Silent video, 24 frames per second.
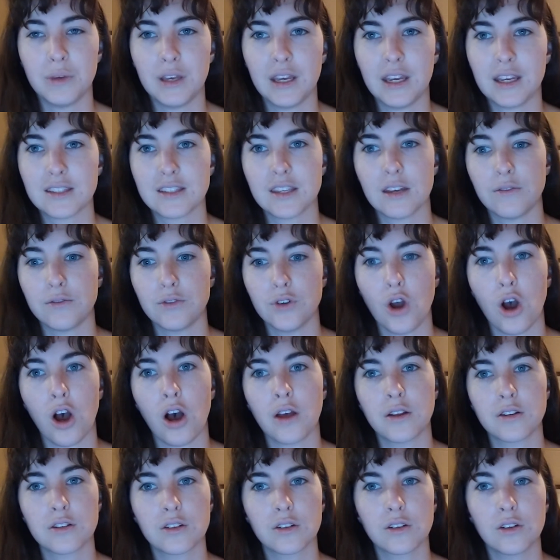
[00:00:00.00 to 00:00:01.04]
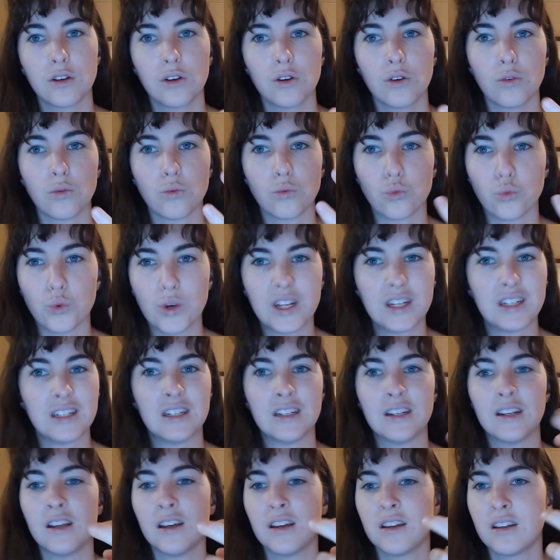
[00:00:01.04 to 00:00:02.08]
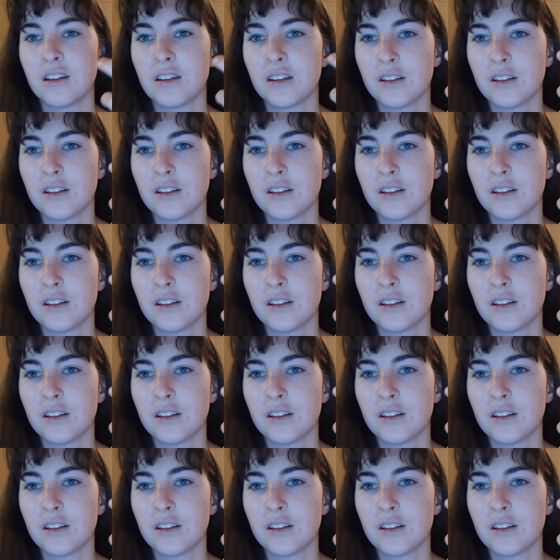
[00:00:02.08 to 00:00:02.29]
beings have not written